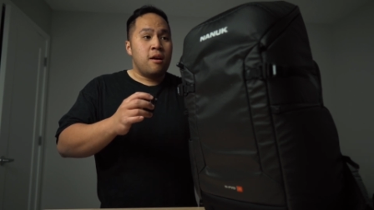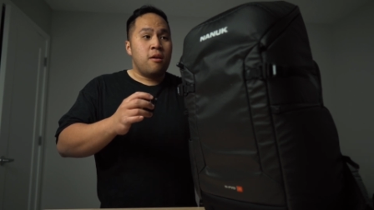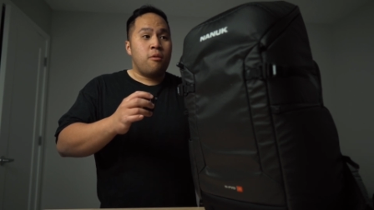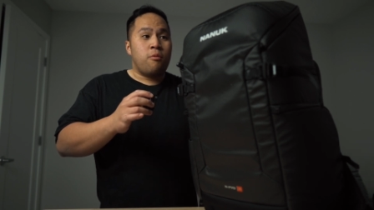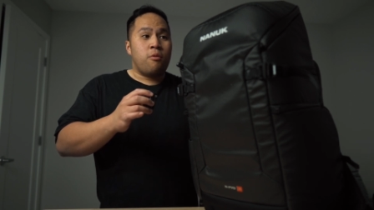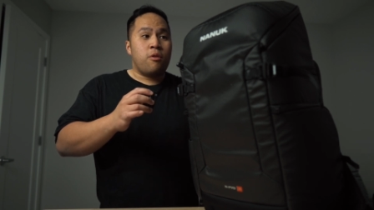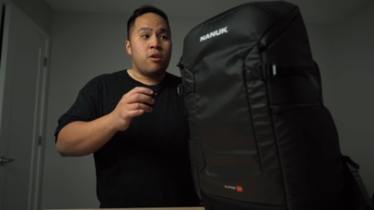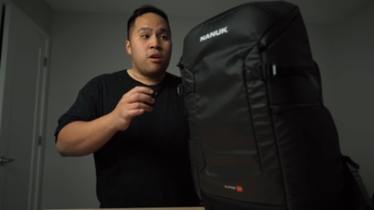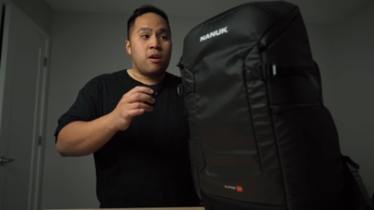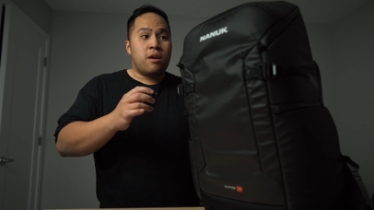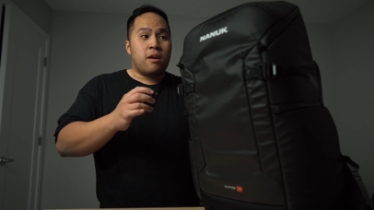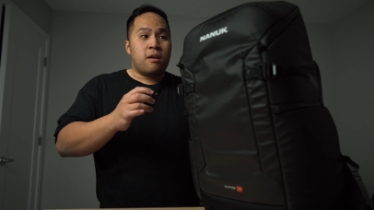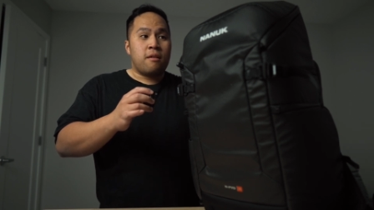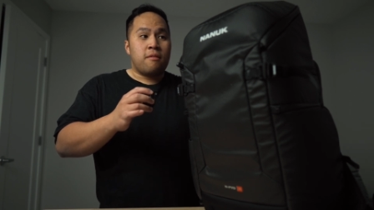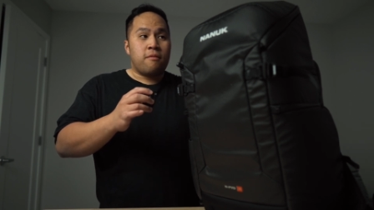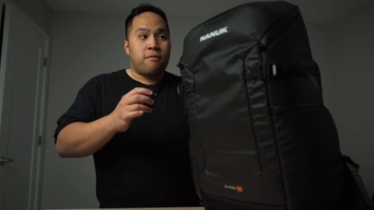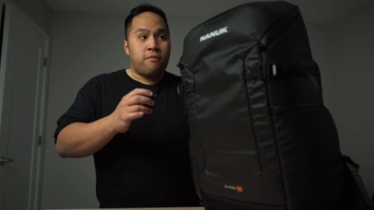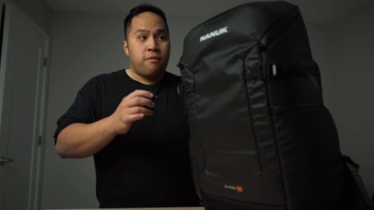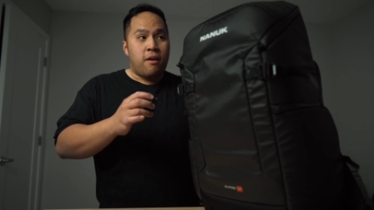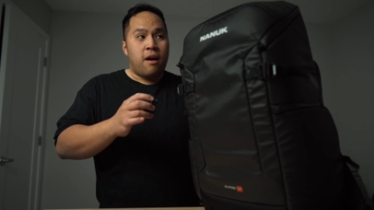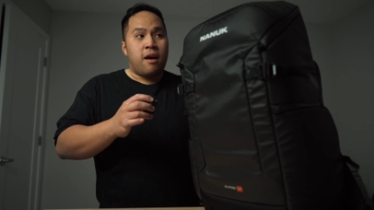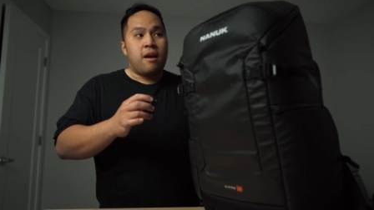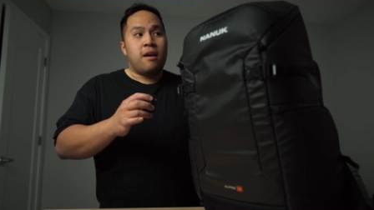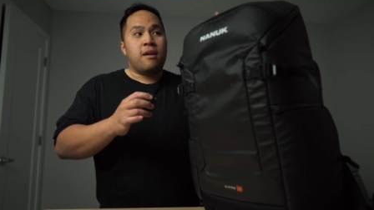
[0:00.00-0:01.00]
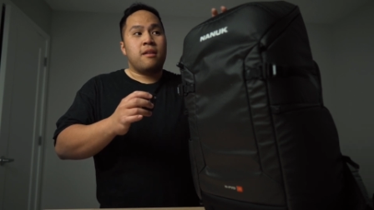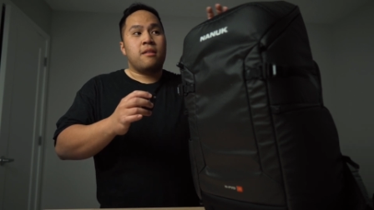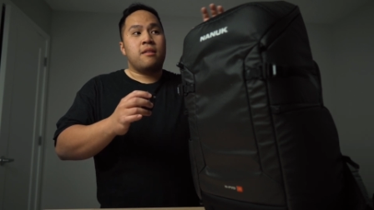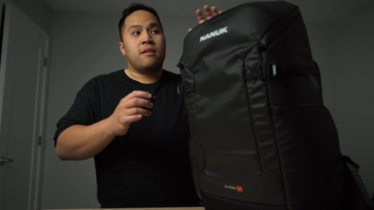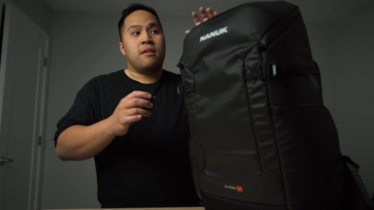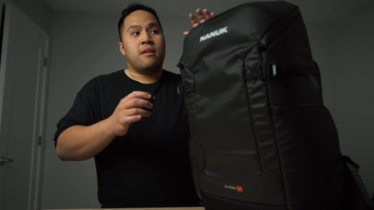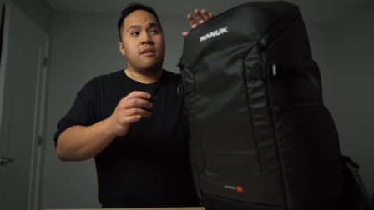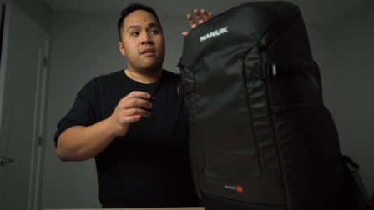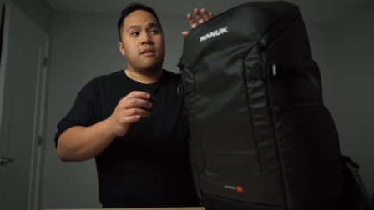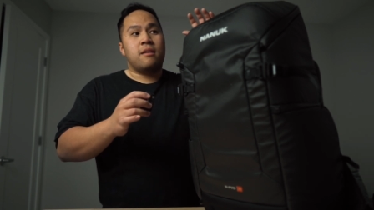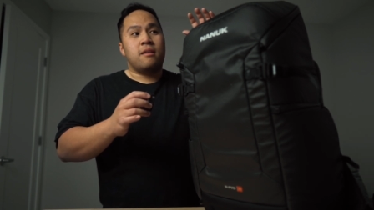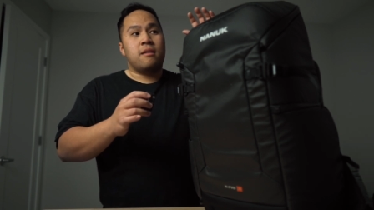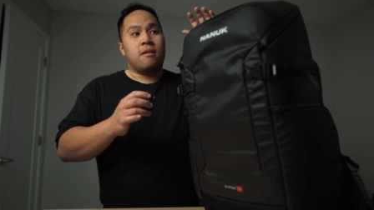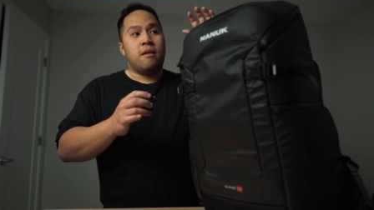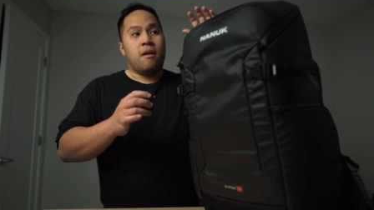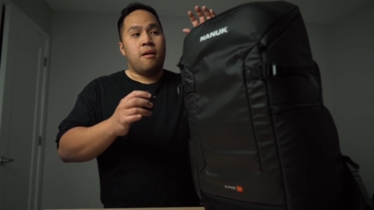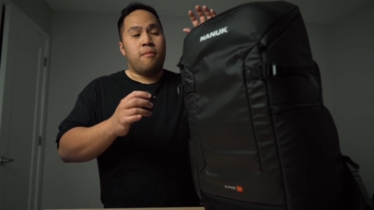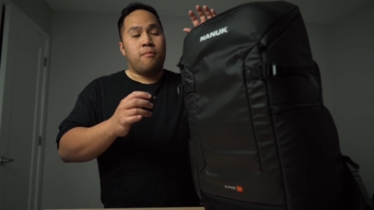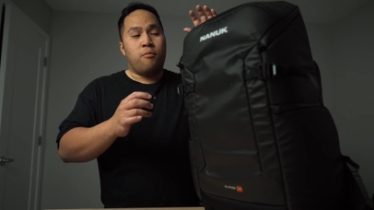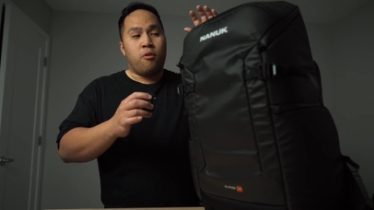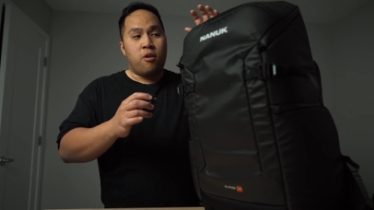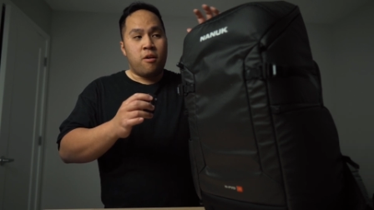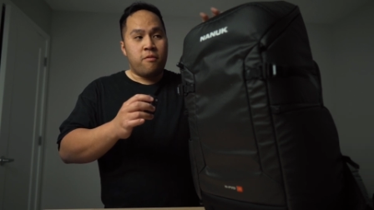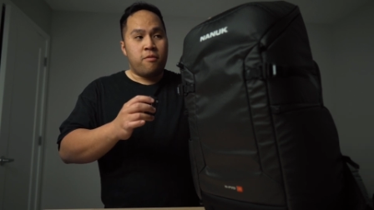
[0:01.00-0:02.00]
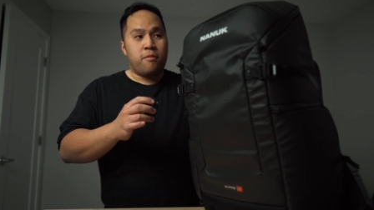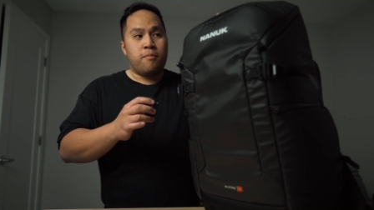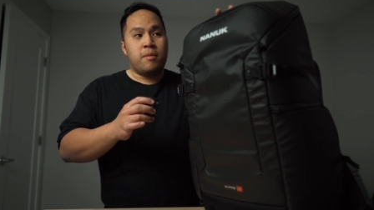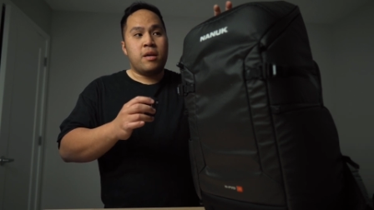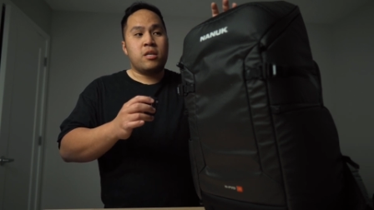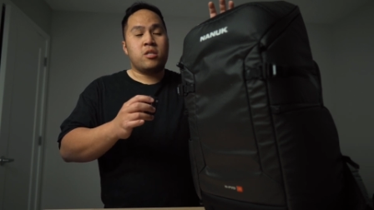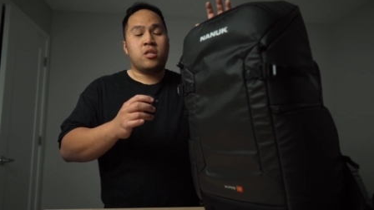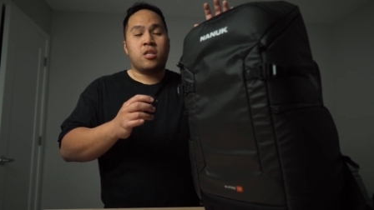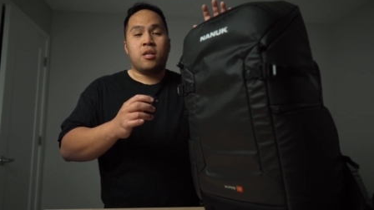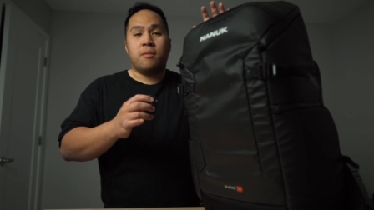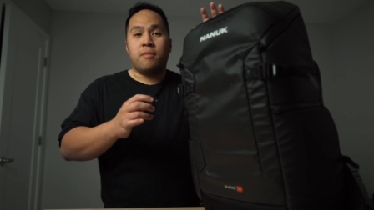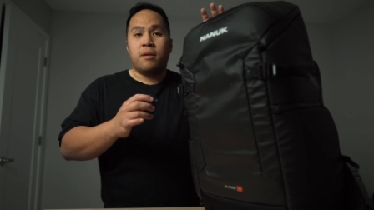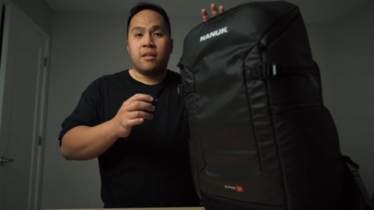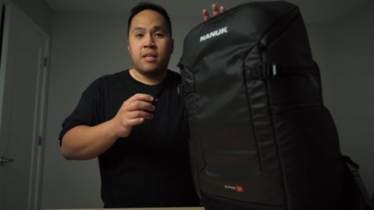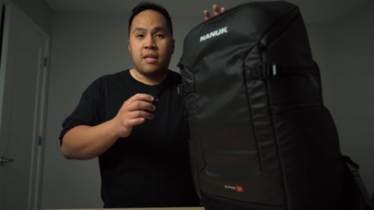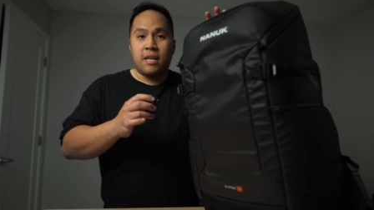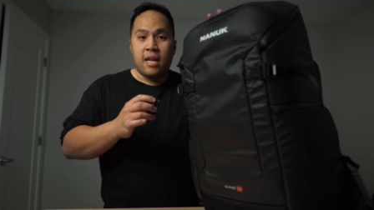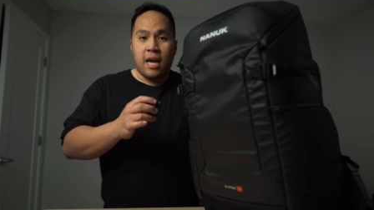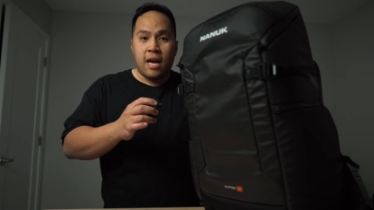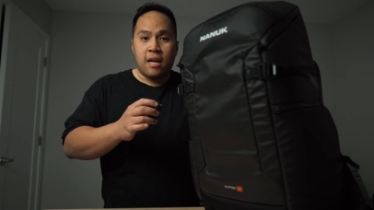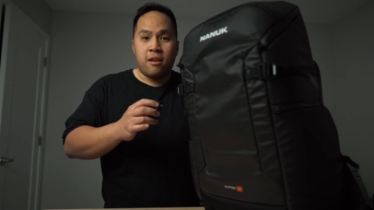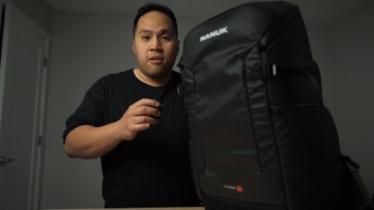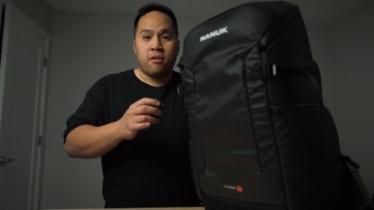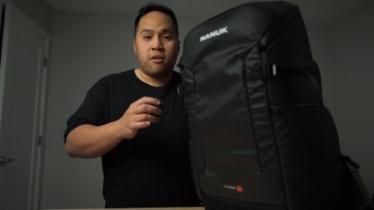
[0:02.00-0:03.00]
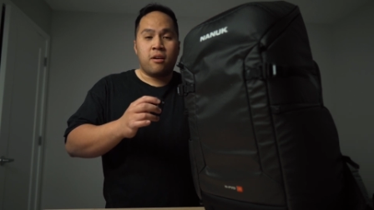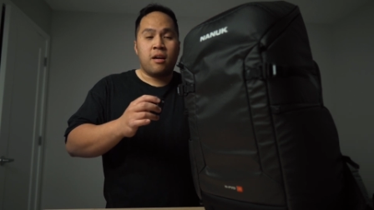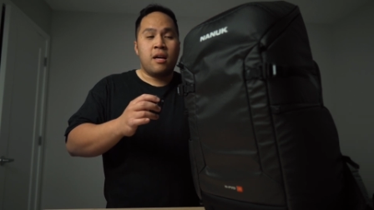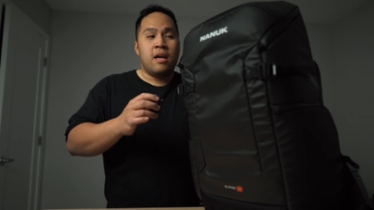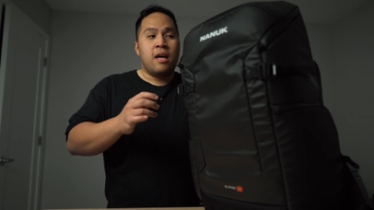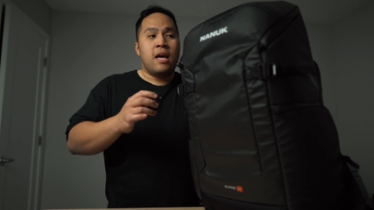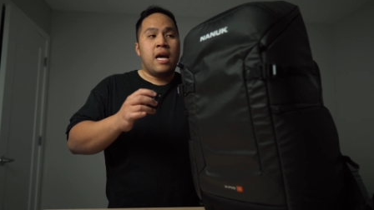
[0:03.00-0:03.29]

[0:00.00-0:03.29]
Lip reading: where you can find more information about the Nanuk.